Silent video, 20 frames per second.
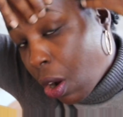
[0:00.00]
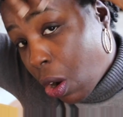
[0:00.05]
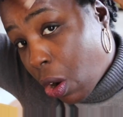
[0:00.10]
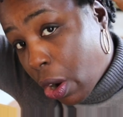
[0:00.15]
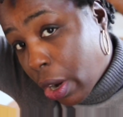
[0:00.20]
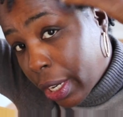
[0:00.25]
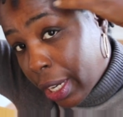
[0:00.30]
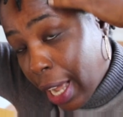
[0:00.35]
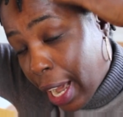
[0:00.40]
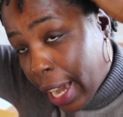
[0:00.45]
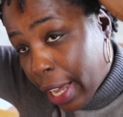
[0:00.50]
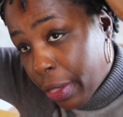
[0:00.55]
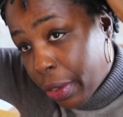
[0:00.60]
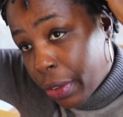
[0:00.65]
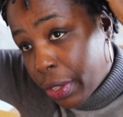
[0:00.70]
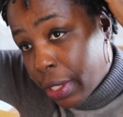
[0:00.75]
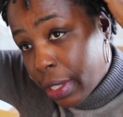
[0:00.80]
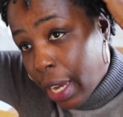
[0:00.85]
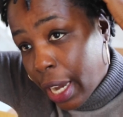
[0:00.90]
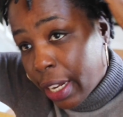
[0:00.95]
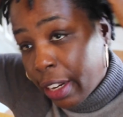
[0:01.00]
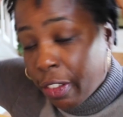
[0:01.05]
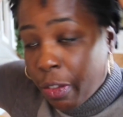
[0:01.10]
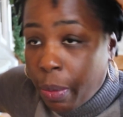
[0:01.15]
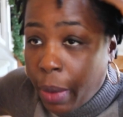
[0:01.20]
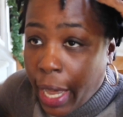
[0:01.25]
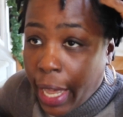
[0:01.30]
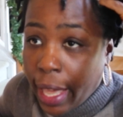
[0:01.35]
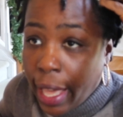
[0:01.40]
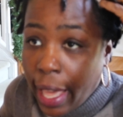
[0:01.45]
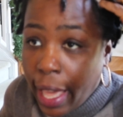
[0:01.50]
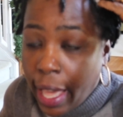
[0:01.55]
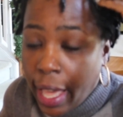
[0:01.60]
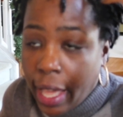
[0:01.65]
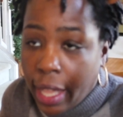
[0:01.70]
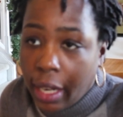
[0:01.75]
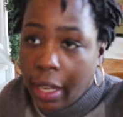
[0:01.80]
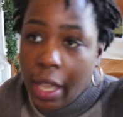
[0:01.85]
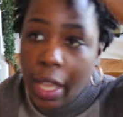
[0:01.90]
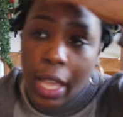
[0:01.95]
on either side of my
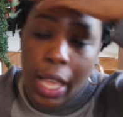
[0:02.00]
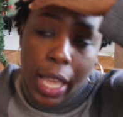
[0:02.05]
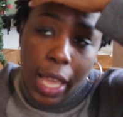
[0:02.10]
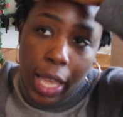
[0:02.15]
head,